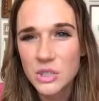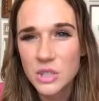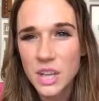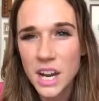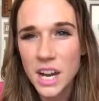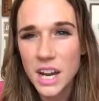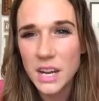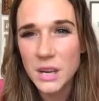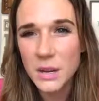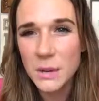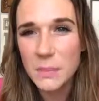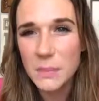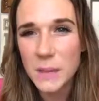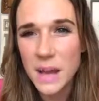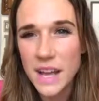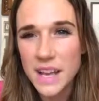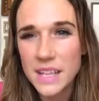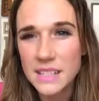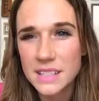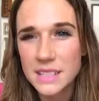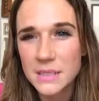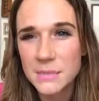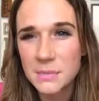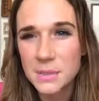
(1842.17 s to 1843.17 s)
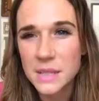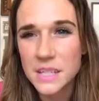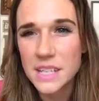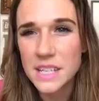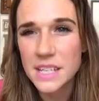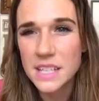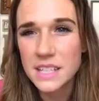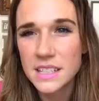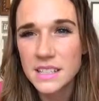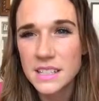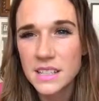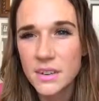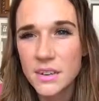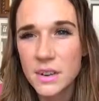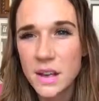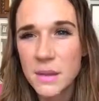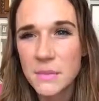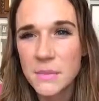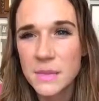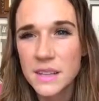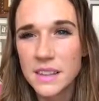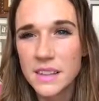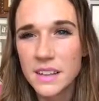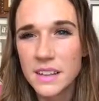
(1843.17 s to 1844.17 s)
your best. Please, you
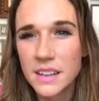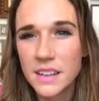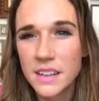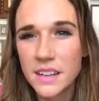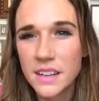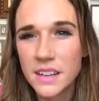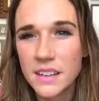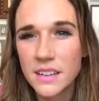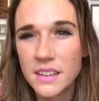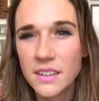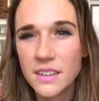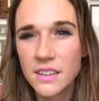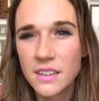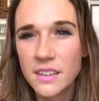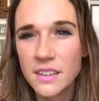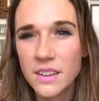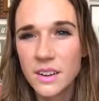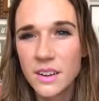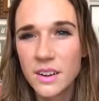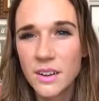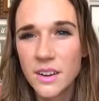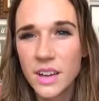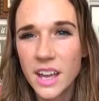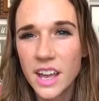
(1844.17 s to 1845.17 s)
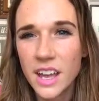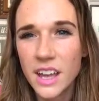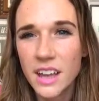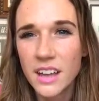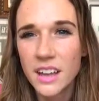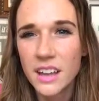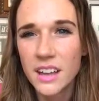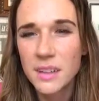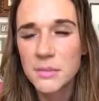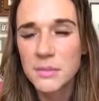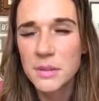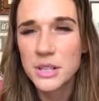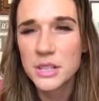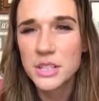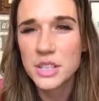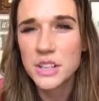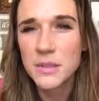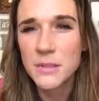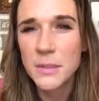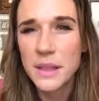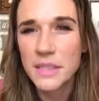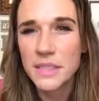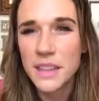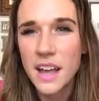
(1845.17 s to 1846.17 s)
come in okay, I'm not sure
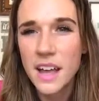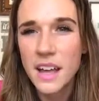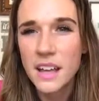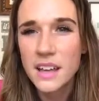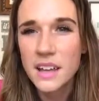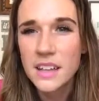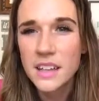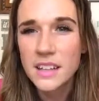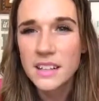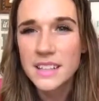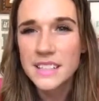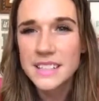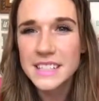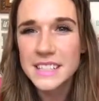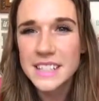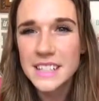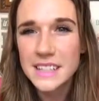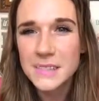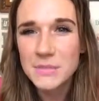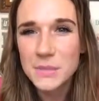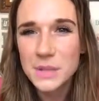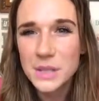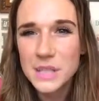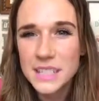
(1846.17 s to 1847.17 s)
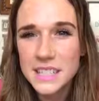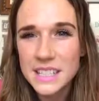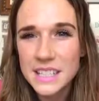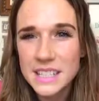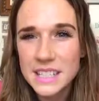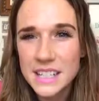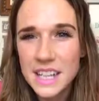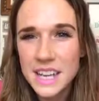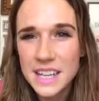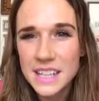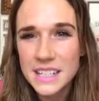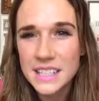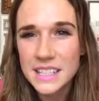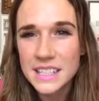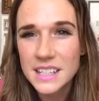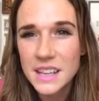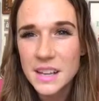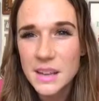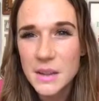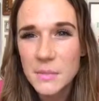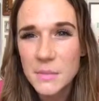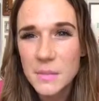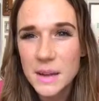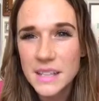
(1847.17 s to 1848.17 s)
about that. Let's see. Melissa says,
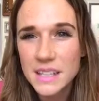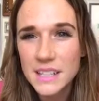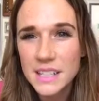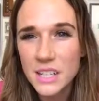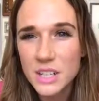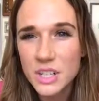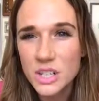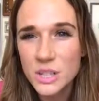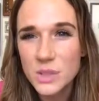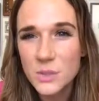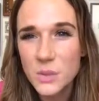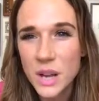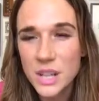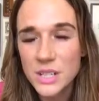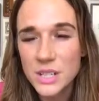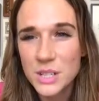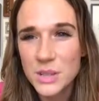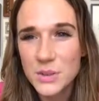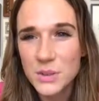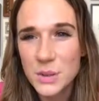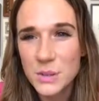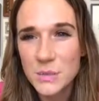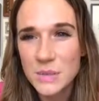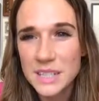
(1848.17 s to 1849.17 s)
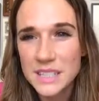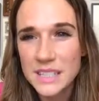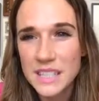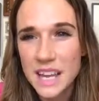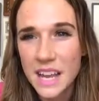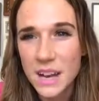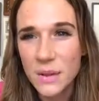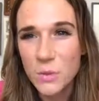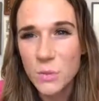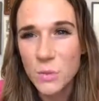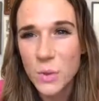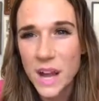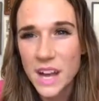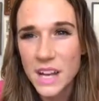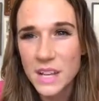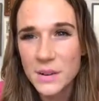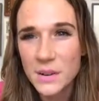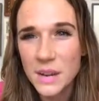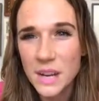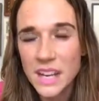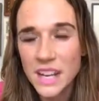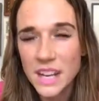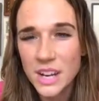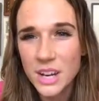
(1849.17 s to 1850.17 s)
my son just walked in the room and said, why do
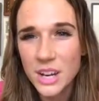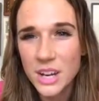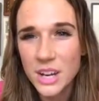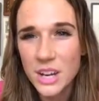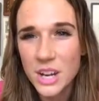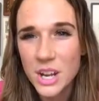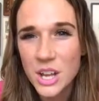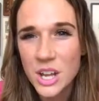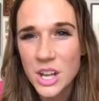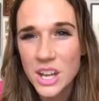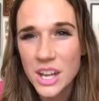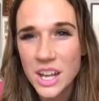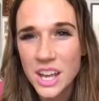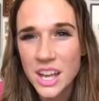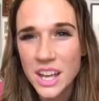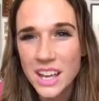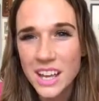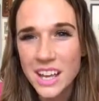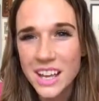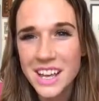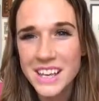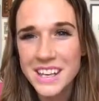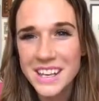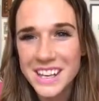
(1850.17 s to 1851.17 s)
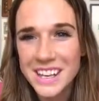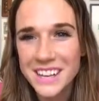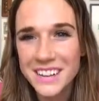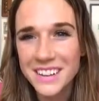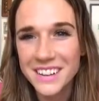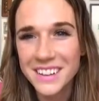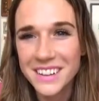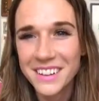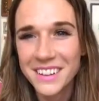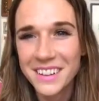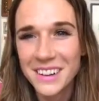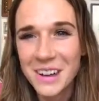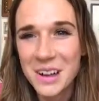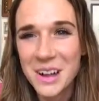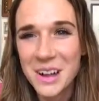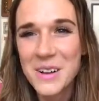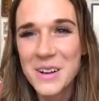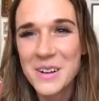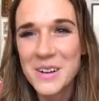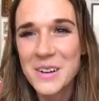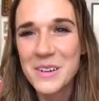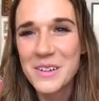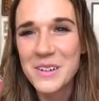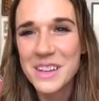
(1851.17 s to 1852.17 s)
I hear Camille?
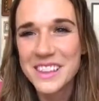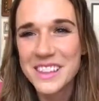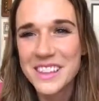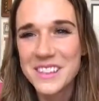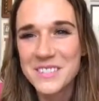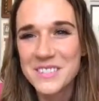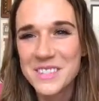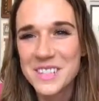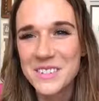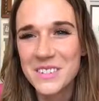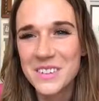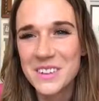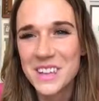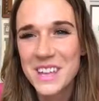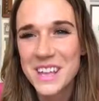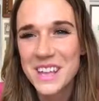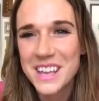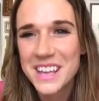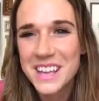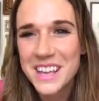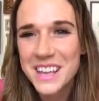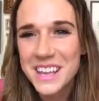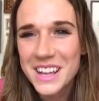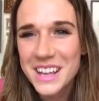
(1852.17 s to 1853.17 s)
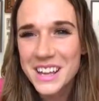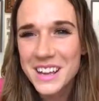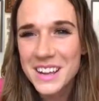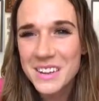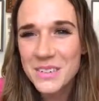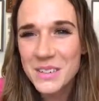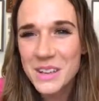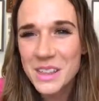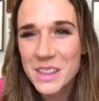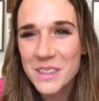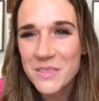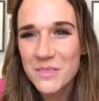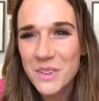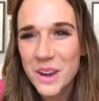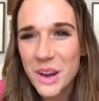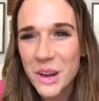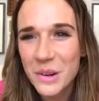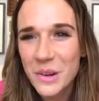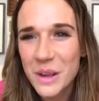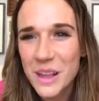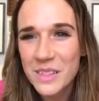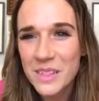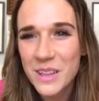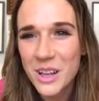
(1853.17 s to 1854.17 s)
We lived far
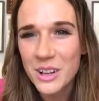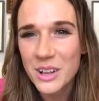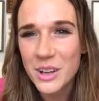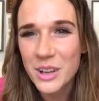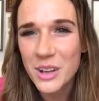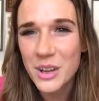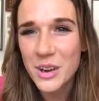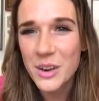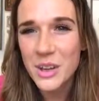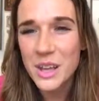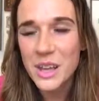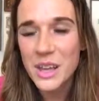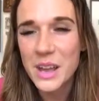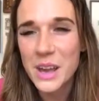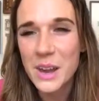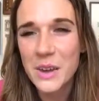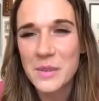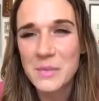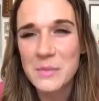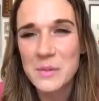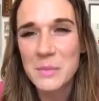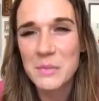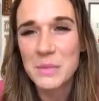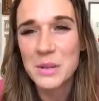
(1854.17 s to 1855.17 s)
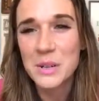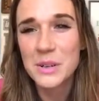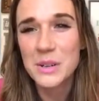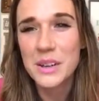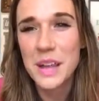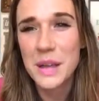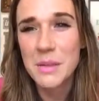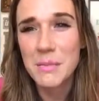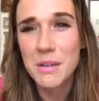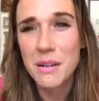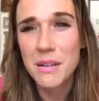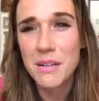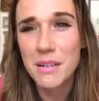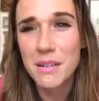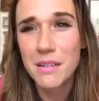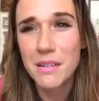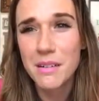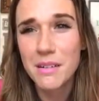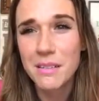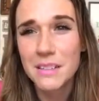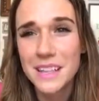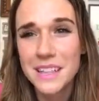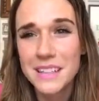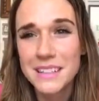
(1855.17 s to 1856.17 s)
away long ago. He can't remember your name.
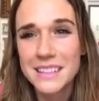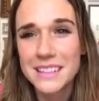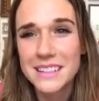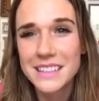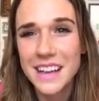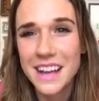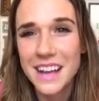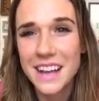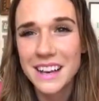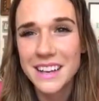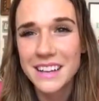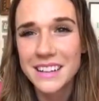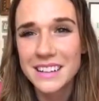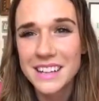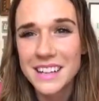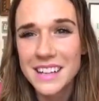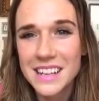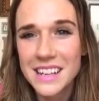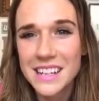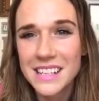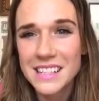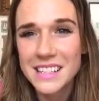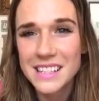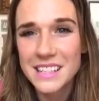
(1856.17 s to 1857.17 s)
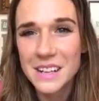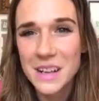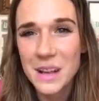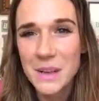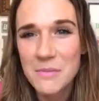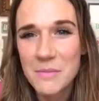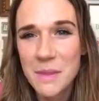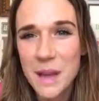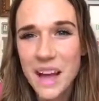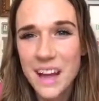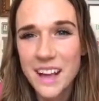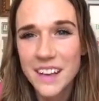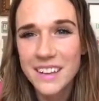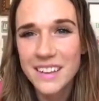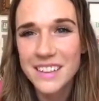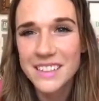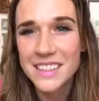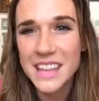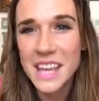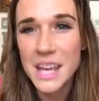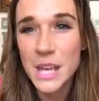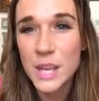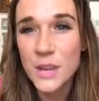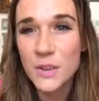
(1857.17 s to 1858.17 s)
Oh, that's sad. He needs to come back.
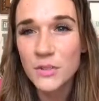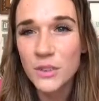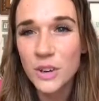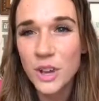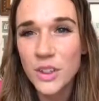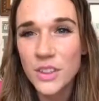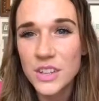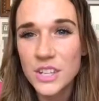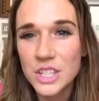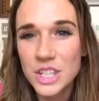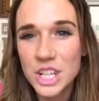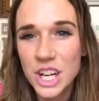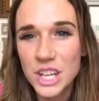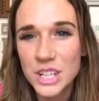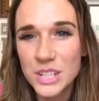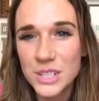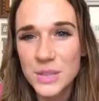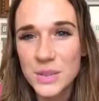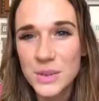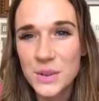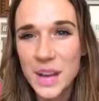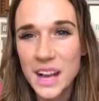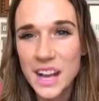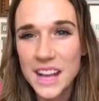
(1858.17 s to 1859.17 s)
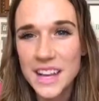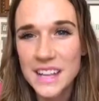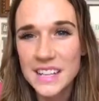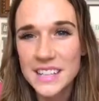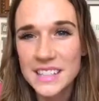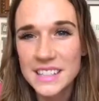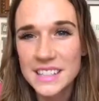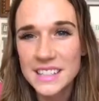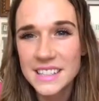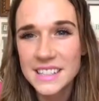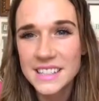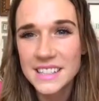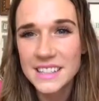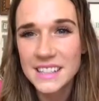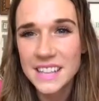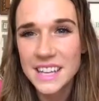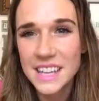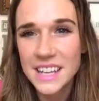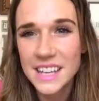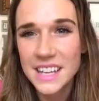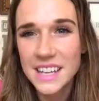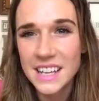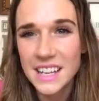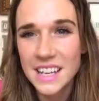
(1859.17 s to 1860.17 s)
Thank you for all the shares, you guys.
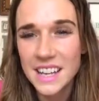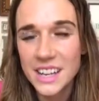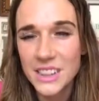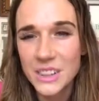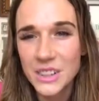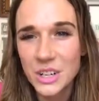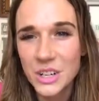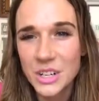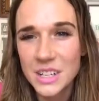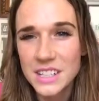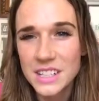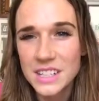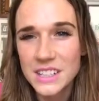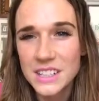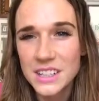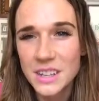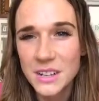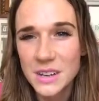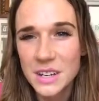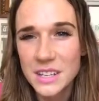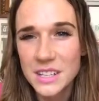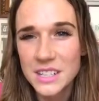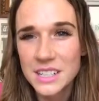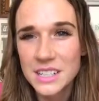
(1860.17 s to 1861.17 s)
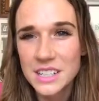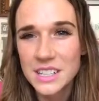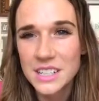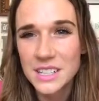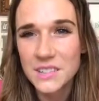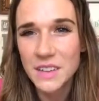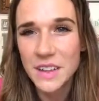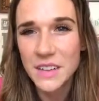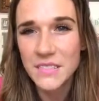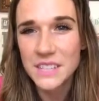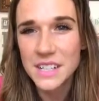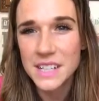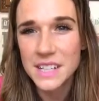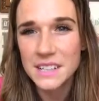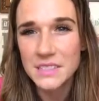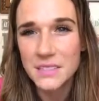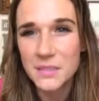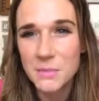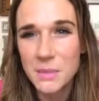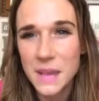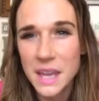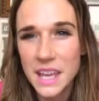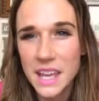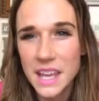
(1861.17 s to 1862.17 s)
Lynn and 365 Days
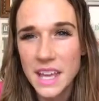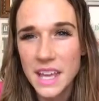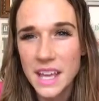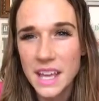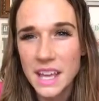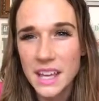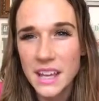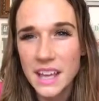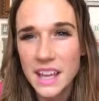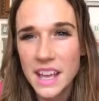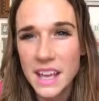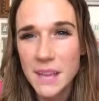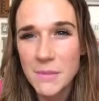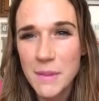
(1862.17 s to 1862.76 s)
of Baking. Hey,